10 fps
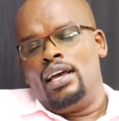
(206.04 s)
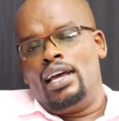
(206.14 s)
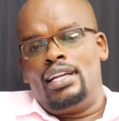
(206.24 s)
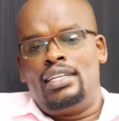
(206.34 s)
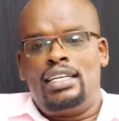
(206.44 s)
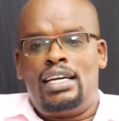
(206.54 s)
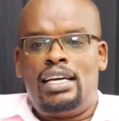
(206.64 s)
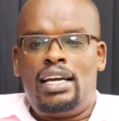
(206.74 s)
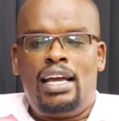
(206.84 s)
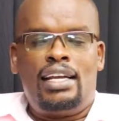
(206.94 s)
And
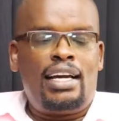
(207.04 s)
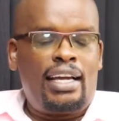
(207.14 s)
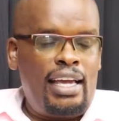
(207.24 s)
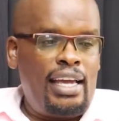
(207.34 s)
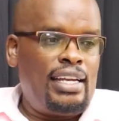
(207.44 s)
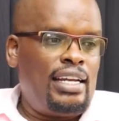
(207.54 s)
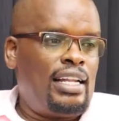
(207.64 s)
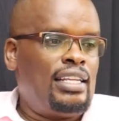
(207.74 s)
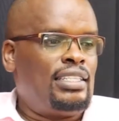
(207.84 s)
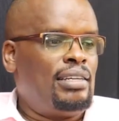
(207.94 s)
again,
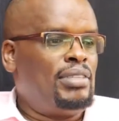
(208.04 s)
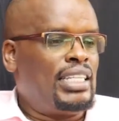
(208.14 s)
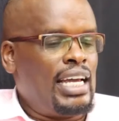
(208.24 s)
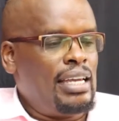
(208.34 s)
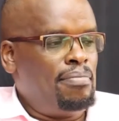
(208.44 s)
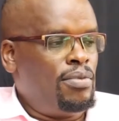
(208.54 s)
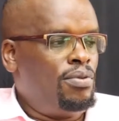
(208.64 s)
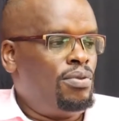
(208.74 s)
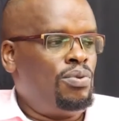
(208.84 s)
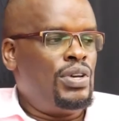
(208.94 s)
at the same time,
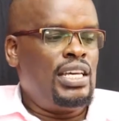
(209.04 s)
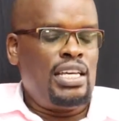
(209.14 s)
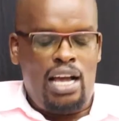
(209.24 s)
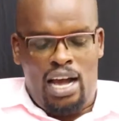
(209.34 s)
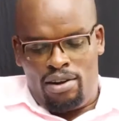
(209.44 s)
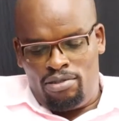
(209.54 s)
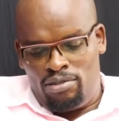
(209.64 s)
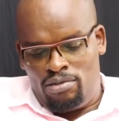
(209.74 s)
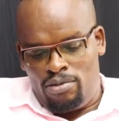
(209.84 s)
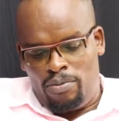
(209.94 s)
we are
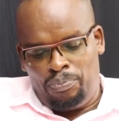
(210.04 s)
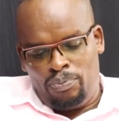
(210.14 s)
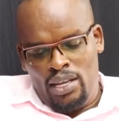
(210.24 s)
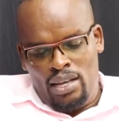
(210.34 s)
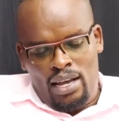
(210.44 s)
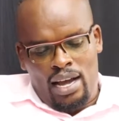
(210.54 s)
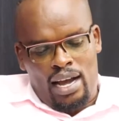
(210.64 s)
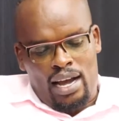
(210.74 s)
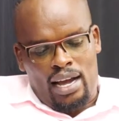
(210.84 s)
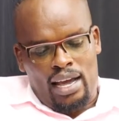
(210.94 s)
also
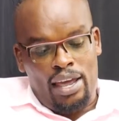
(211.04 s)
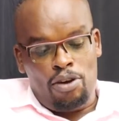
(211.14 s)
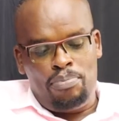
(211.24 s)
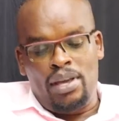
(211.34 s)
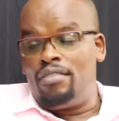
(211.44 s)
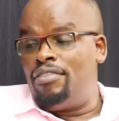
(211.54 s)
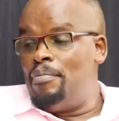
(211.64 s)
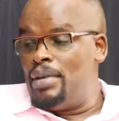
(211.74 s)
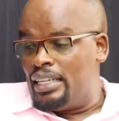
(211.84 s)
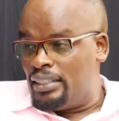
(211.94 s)
helping
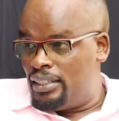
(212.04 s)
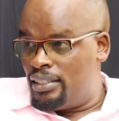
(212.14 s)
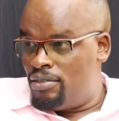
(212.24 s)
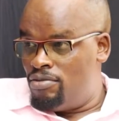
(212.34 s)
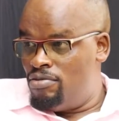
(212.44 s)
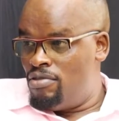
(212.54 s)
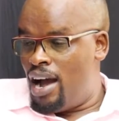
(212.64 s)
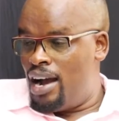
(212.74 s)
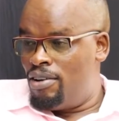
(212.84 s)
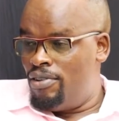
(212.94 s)
families who
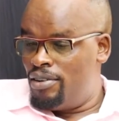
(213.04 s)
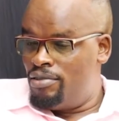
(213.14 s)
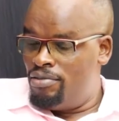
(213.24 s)
are going